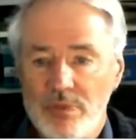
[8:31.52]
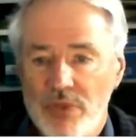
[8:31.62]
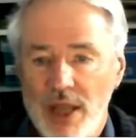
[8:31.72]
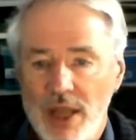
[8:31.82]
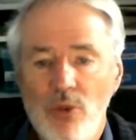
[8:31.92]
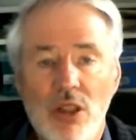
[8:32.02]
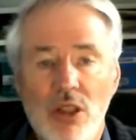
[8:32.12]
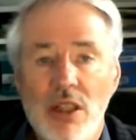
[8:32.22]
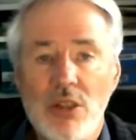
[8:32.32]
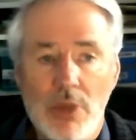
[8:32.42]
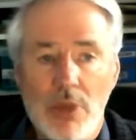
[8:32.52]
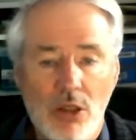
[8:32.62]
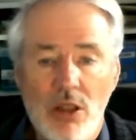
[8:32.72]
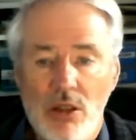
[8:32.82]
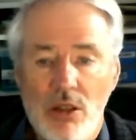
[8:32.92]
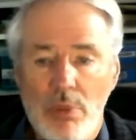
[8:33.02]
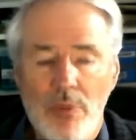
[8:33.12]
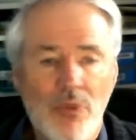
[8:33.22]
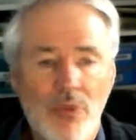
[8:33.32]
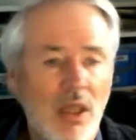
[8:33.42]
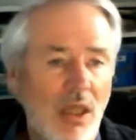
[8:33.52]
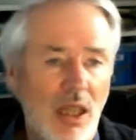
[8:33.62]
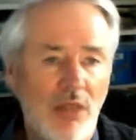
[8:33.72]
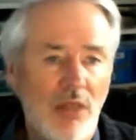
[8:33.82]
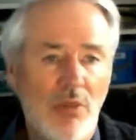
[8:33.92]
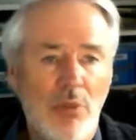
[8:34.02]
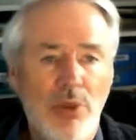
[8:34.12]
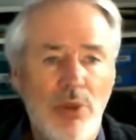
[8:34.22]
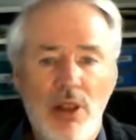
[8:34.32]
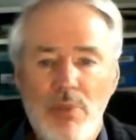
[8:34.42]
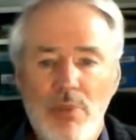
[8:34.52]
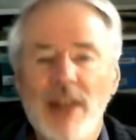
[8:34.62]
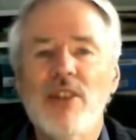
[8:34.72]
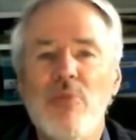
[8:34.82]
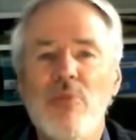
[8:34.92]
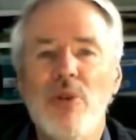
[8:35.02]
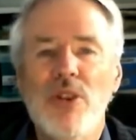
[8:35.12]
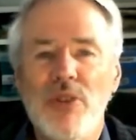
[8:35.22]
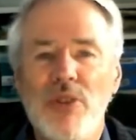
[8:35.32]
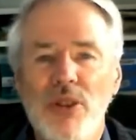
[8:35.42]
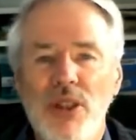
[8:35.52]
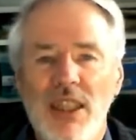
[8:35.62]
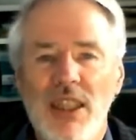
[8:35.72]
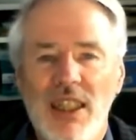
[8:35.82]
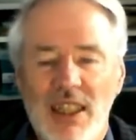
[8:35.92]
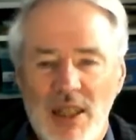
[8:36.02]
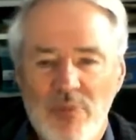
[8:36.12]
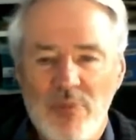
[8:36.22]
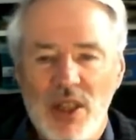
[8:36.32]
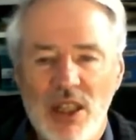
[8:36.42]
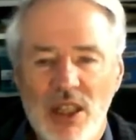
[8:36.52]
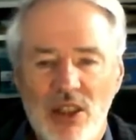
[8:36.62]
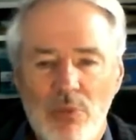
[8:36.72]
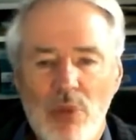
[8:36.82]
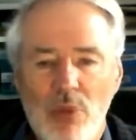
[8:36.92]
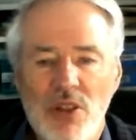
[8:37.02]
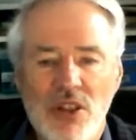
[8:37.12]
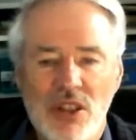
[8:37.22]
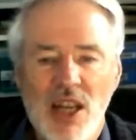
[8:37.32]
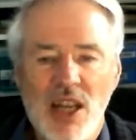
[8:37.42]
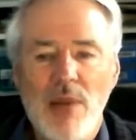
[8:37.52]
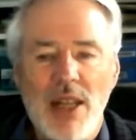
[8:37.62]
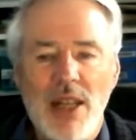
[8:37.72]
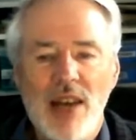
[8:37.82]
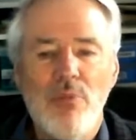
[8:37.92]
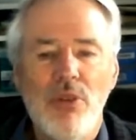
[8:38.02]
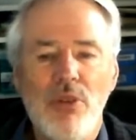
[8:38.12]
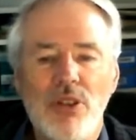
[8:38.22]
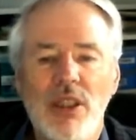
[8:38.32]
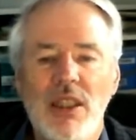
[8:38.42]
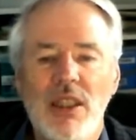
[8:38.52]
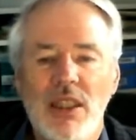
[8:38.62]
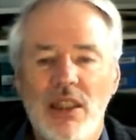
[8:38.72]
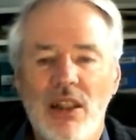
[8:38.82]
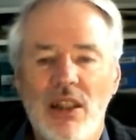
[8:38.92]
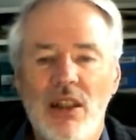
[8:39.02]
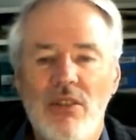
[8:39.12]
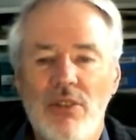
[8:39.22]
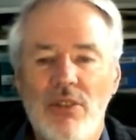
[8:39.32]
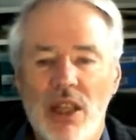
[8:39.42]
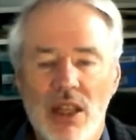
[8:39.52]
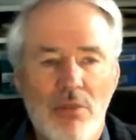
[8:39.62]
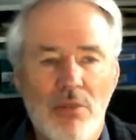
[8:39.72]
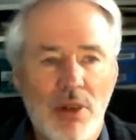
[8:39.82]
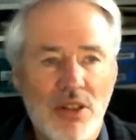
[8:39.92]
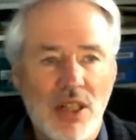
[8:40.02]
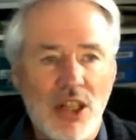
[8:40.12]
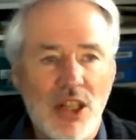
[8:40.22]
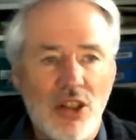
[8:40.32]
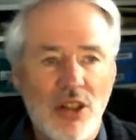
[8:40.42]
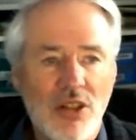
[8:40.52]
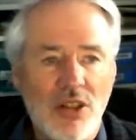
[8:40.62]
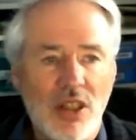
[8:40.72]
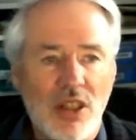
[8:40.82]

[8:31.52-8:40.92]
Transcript: That would at least be your hope. And from a purely practical point of view, it promises a timely output of presentations.